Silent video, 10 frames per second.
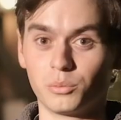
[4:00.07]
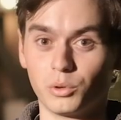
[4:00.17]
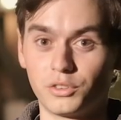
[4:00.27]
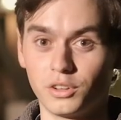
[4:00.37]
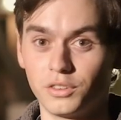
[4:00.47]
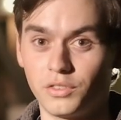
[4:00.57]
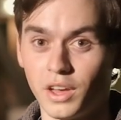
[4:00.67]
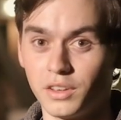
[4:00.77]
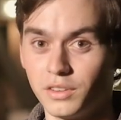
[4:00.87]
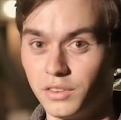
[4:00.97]
which is
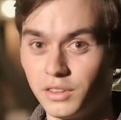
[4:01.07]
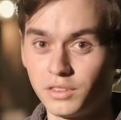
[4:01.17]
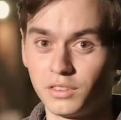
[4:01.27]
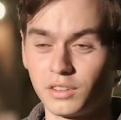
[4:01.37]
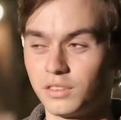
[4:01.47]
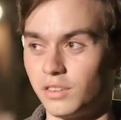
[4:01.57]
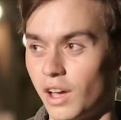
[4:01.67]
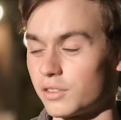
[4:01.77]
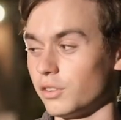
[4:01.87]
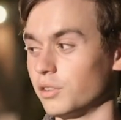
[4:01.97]
that this is
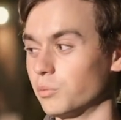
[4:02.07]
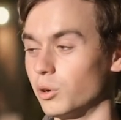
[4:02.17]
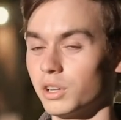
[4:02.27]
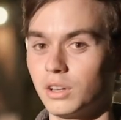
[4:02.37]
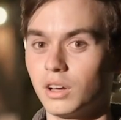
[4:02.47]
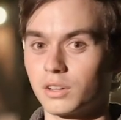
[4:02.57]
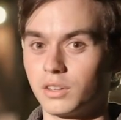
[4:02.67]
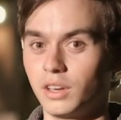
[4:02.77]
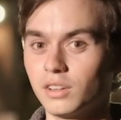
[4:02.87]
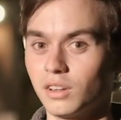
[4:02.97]
exactly what a
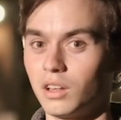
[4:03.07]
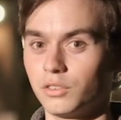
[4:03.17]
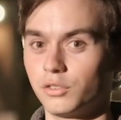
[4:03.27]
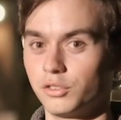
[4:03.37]
kit lens